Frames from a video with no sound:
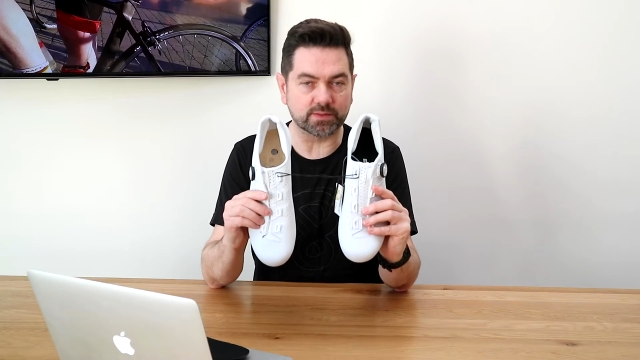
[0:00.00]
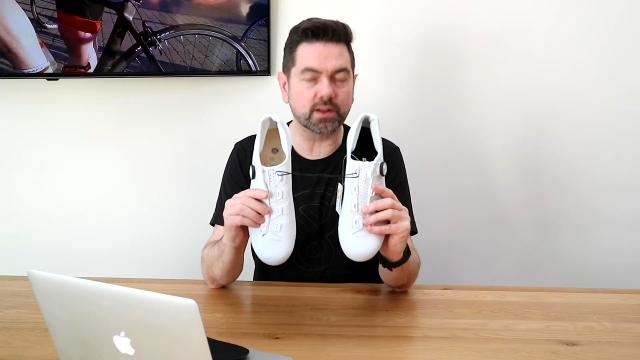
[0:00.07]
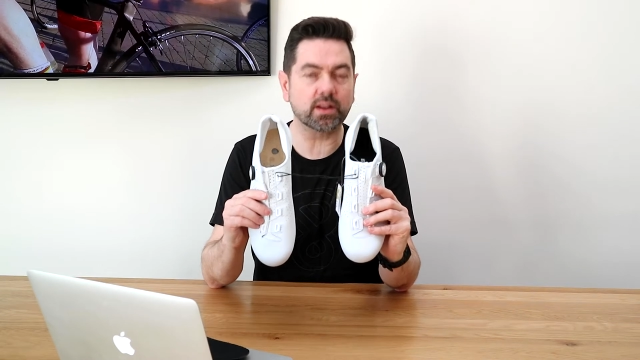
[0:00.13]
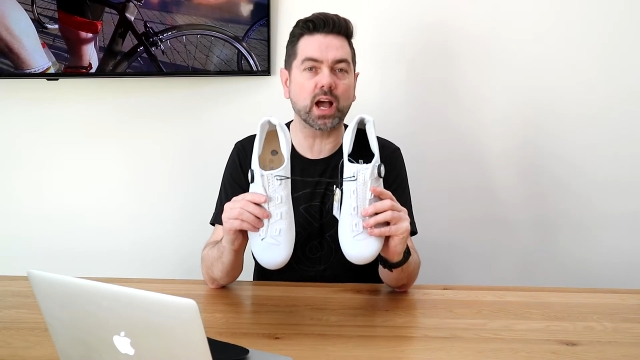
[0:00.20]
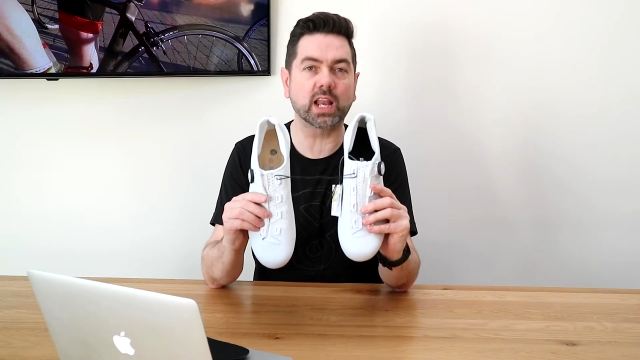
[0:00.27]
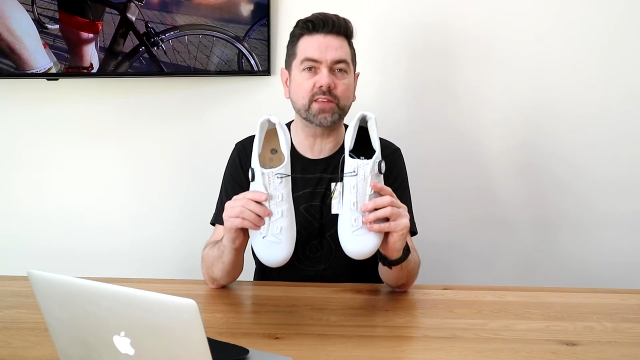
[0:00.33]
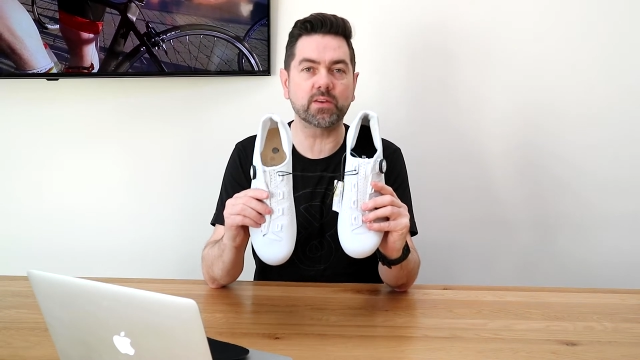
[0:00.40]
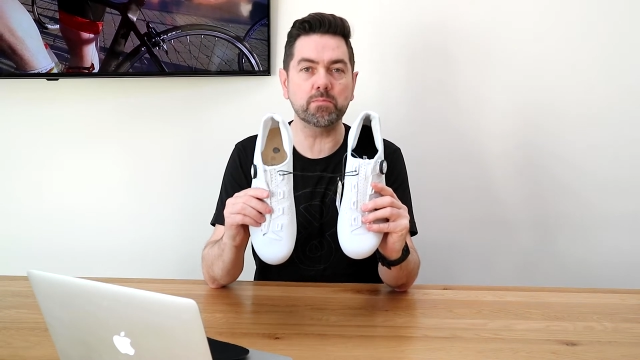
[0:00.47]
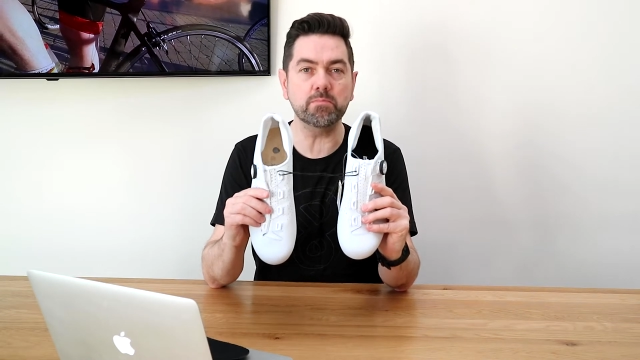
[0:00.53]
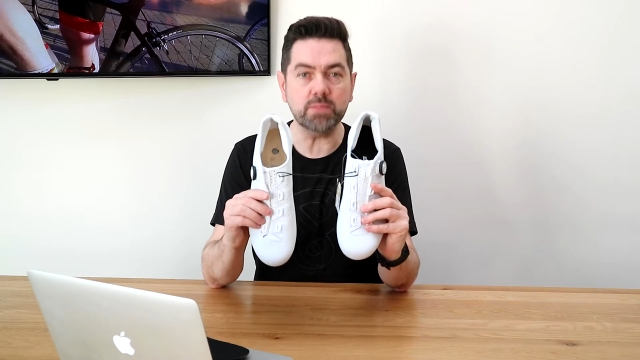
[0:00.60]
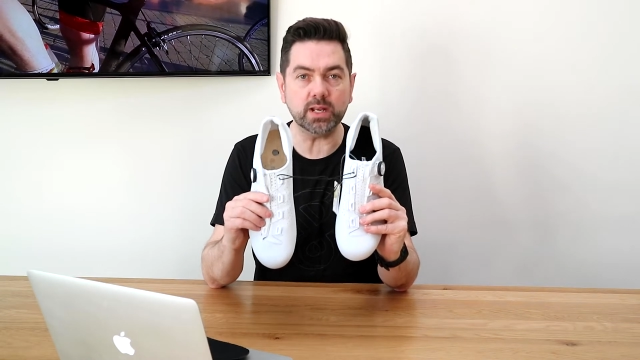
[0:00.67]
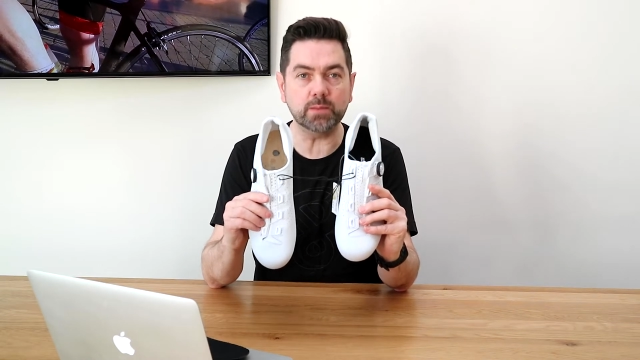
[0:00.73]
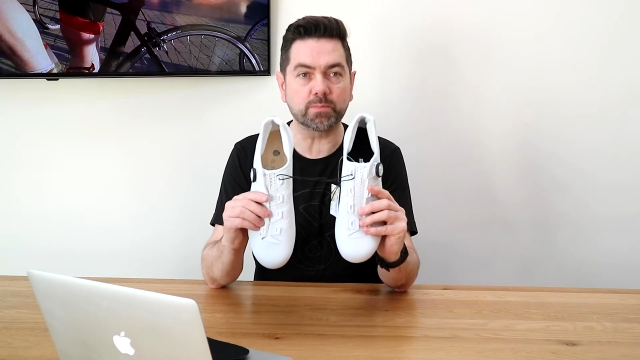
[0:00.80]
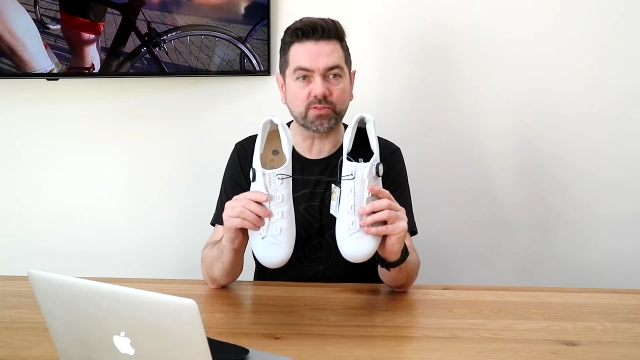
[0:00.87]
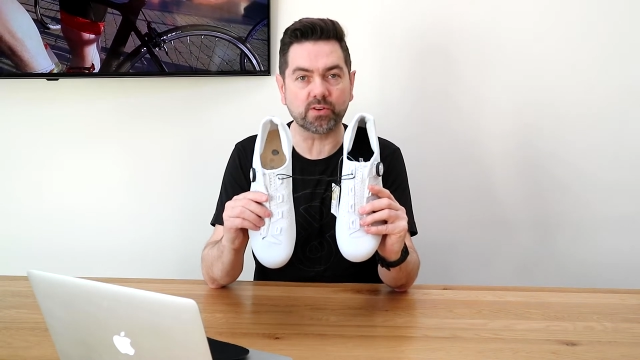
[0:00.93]
They're kind of a
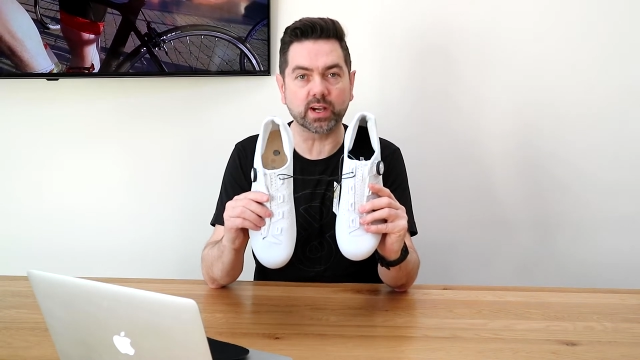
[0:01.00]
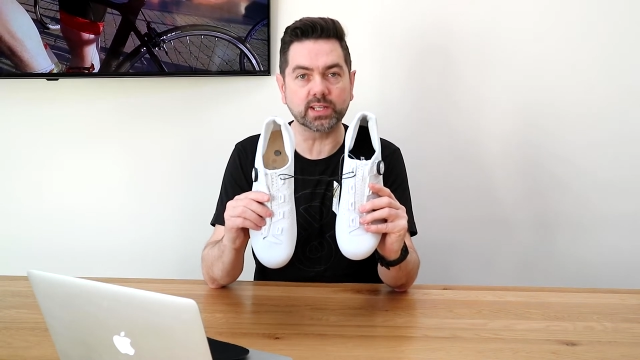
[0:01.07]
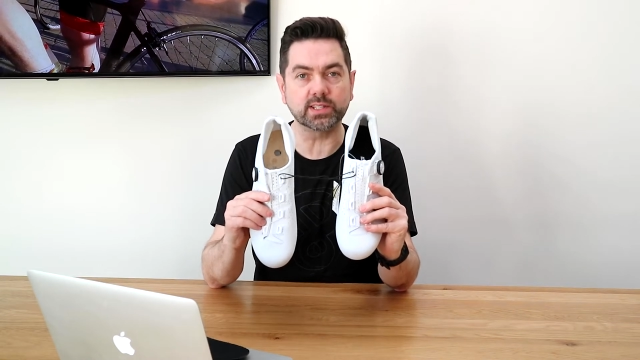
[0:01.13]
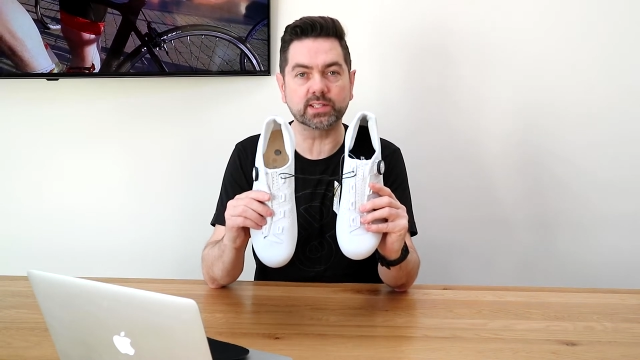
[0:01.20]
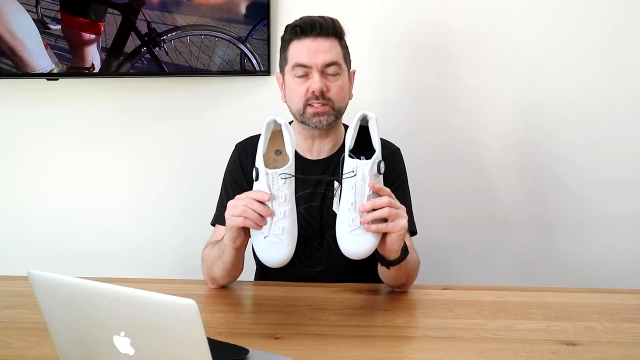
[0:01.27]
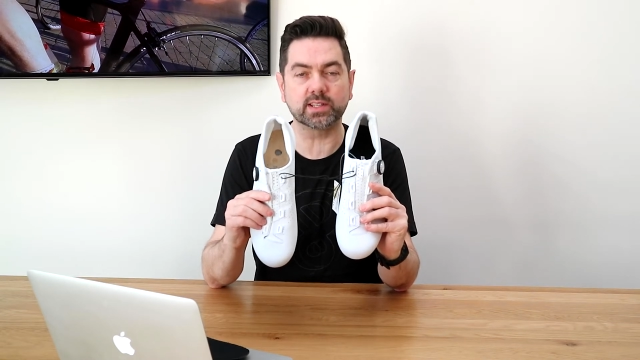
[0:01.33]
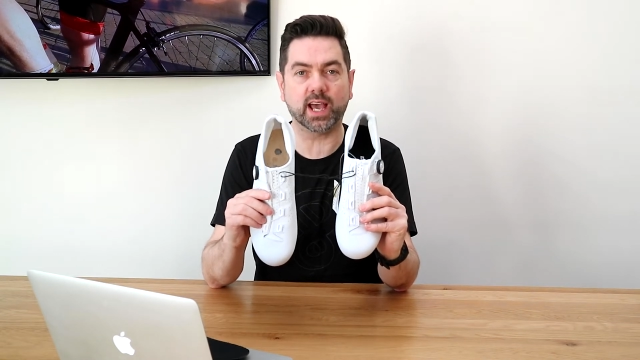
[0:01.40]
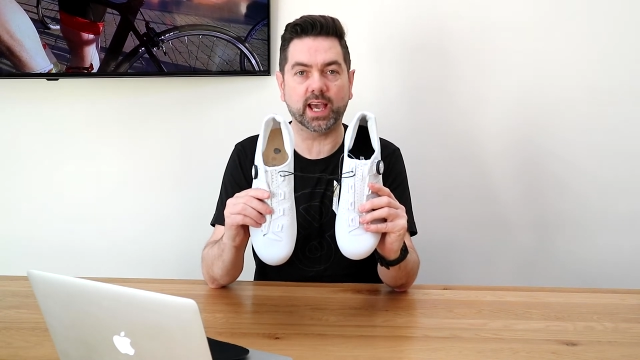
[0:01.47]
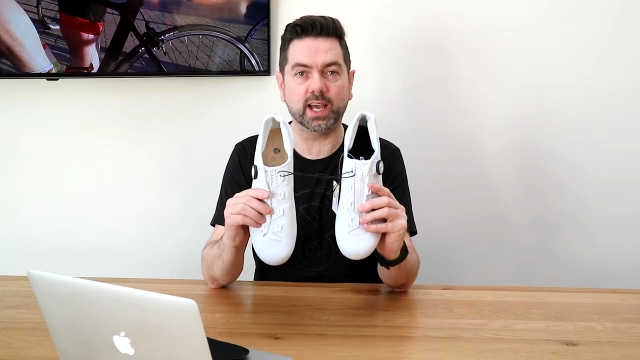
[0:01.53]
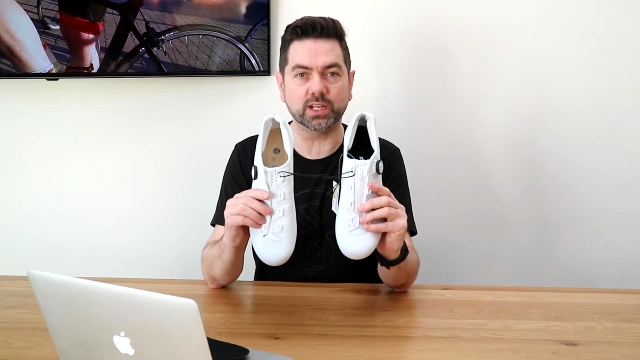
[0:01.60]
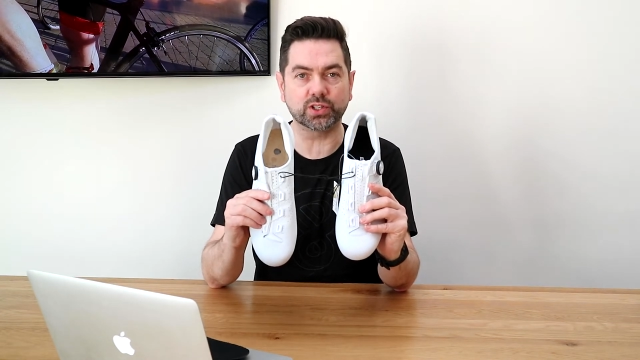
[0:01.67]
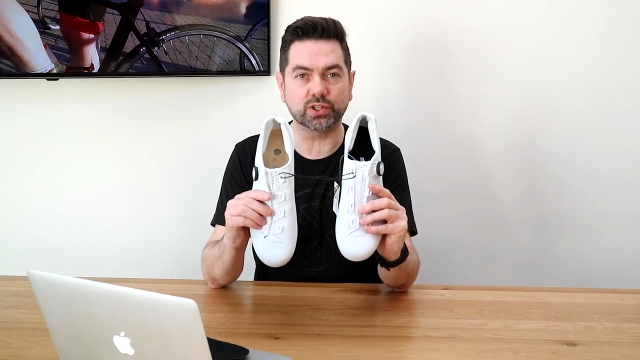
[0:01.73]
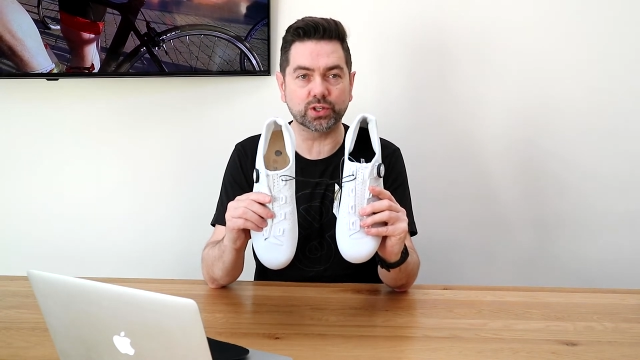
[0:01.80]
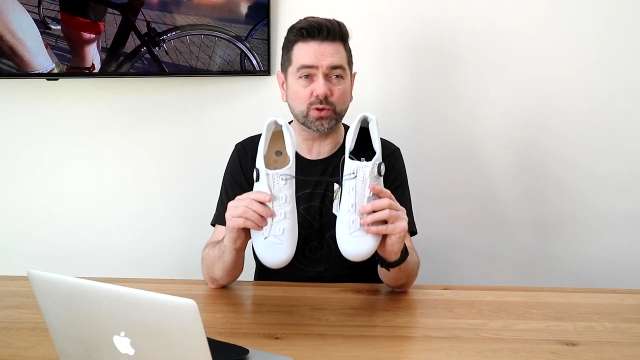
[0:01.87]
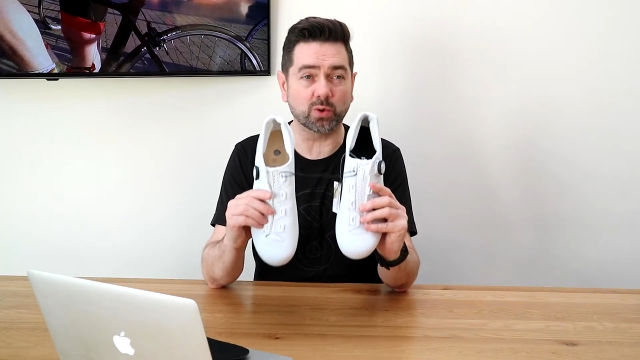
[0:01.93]
mid-price
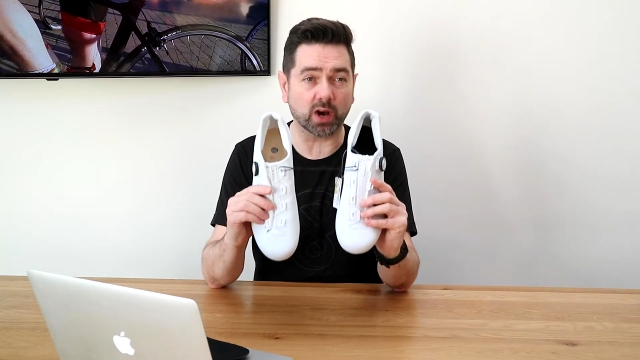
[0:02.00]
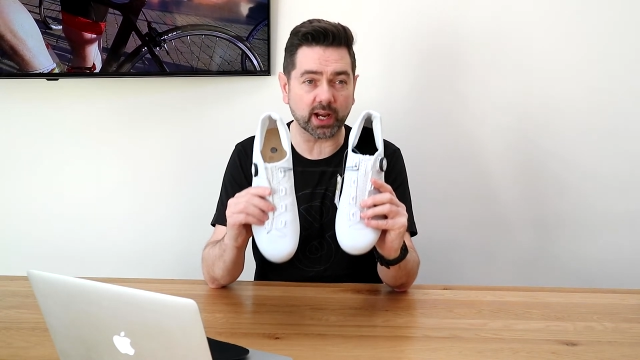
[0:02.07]
shoe.